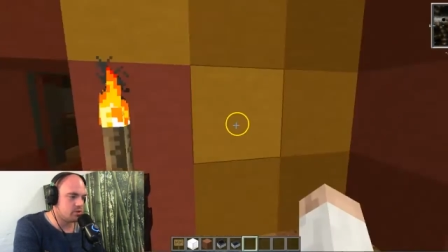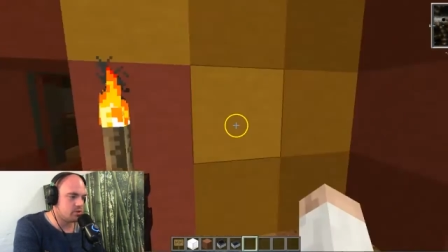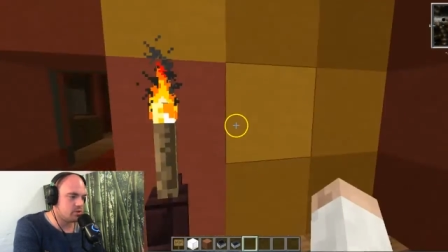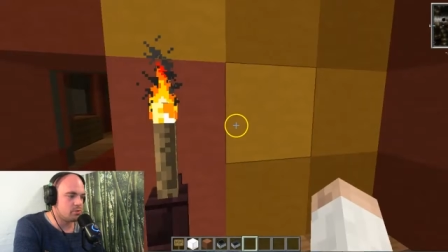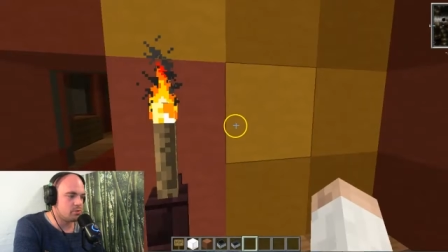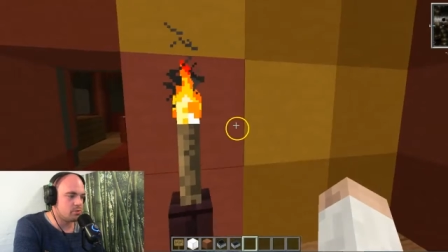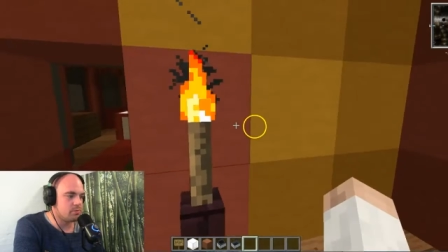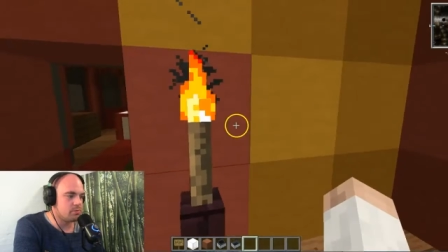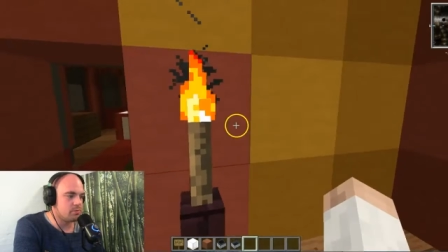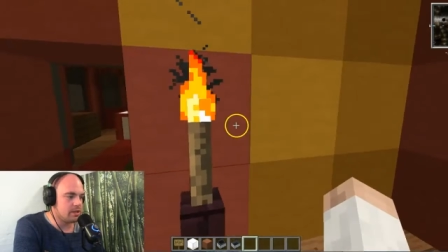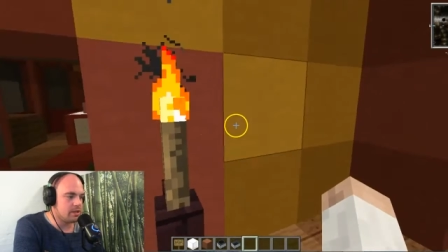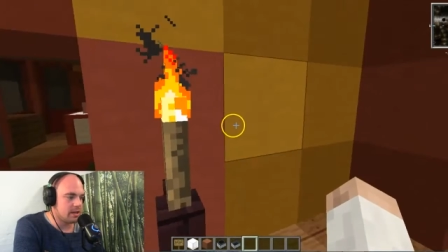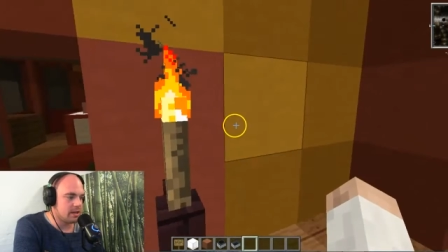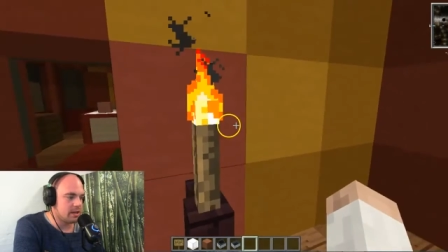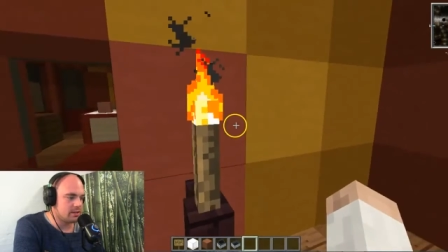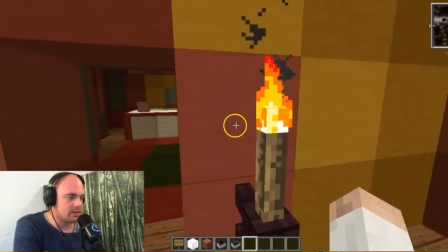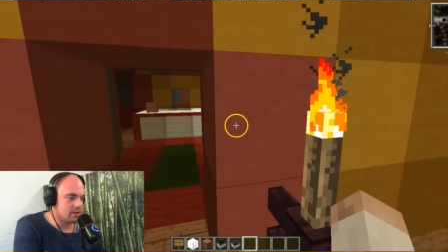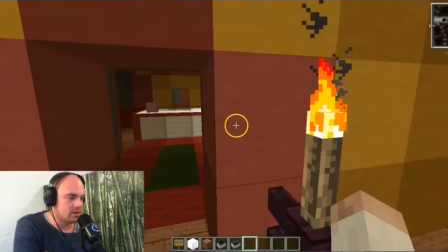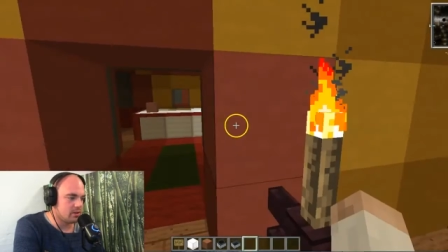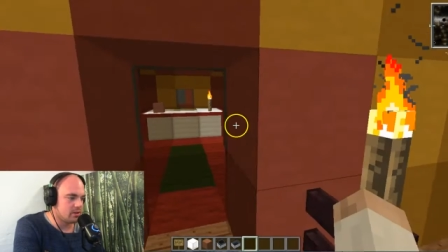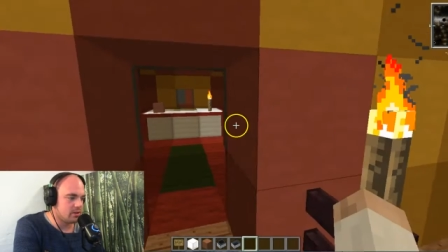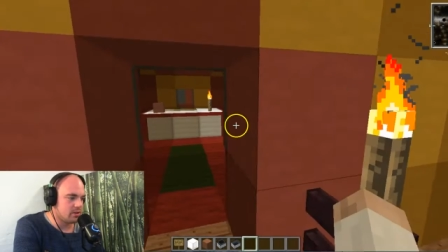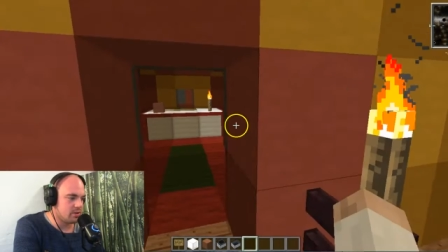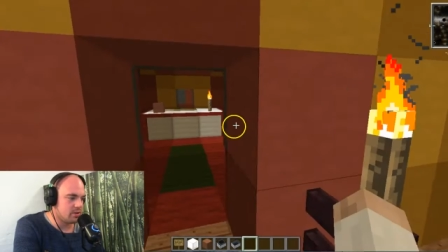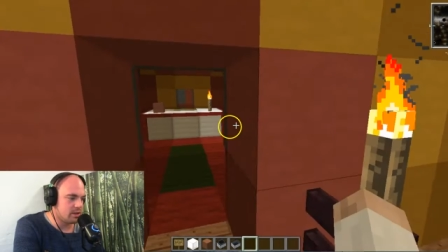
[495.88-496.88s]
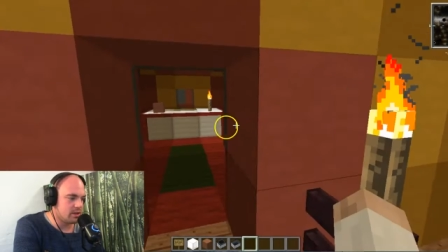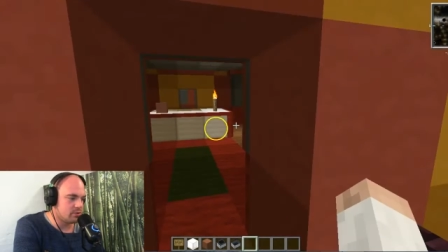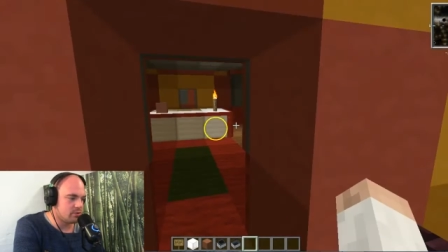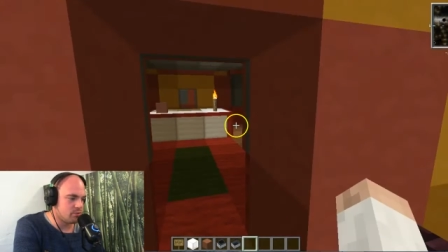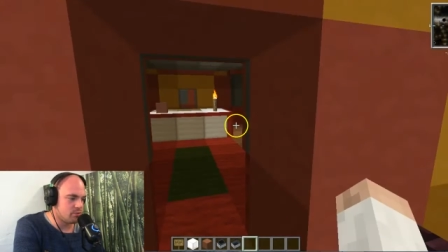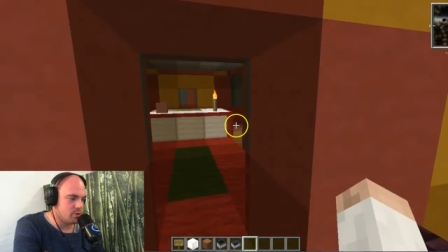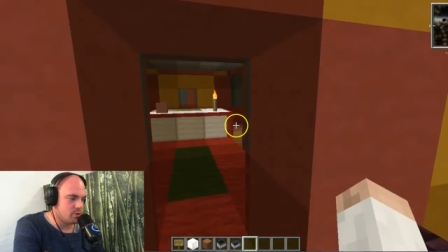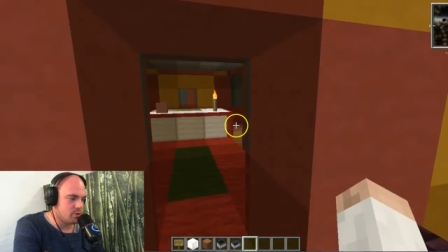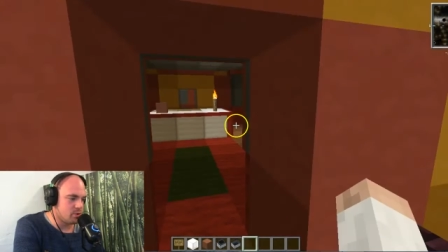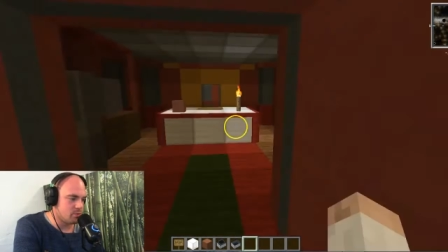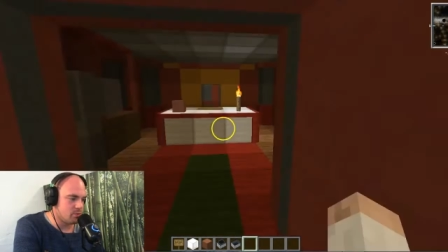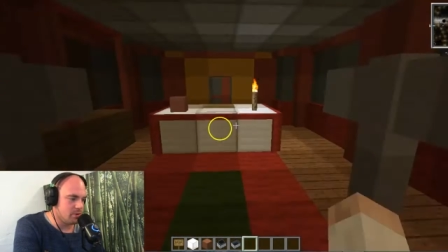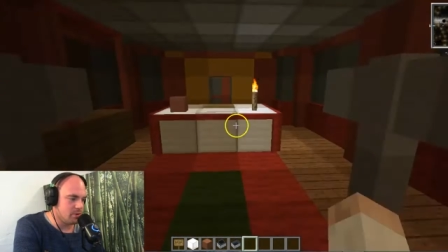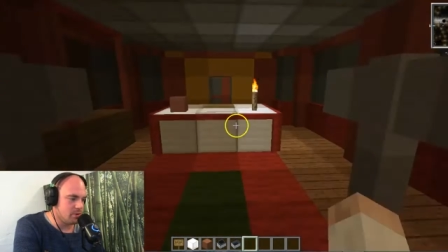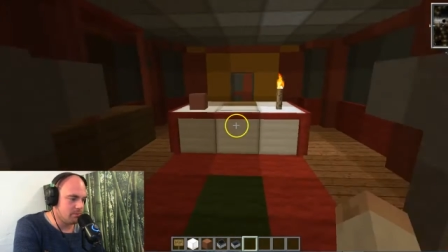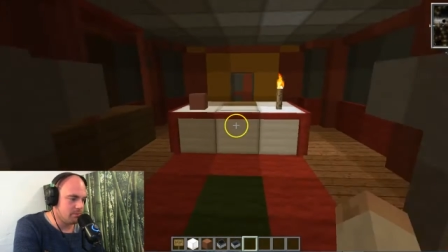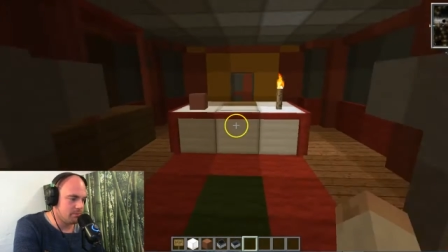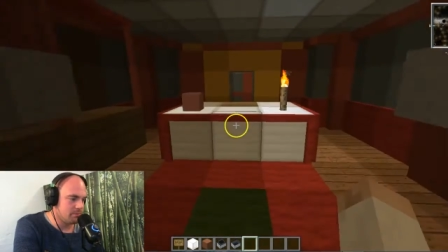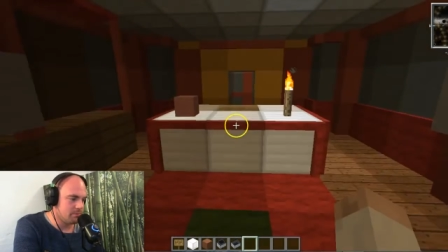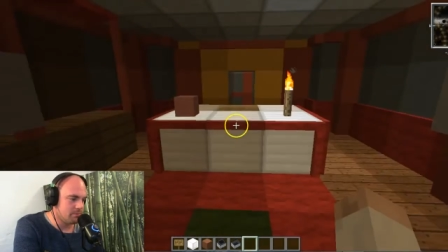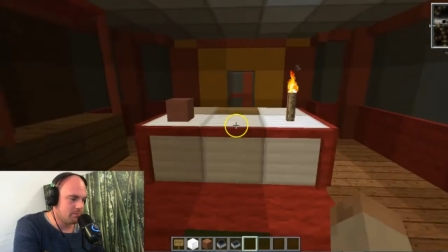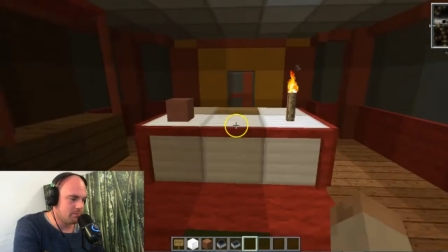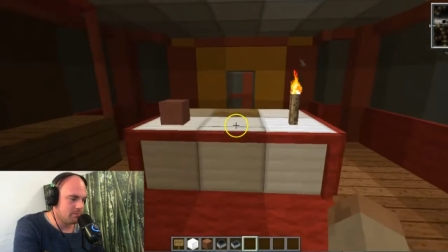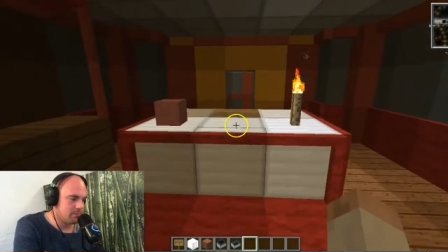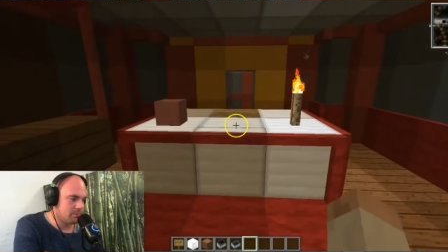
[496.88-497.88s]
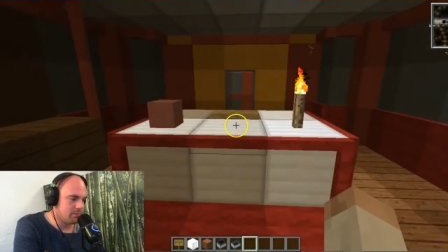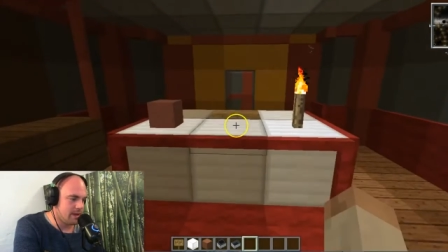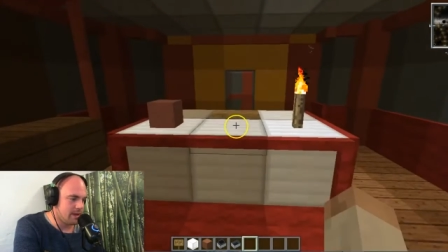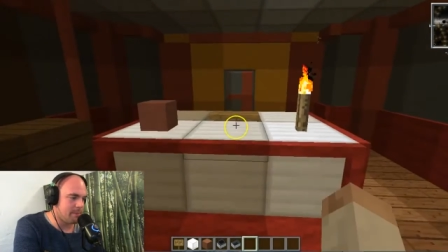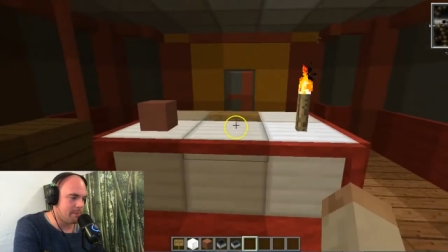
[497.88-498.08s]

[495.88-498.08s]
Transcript: should be uh, Don room.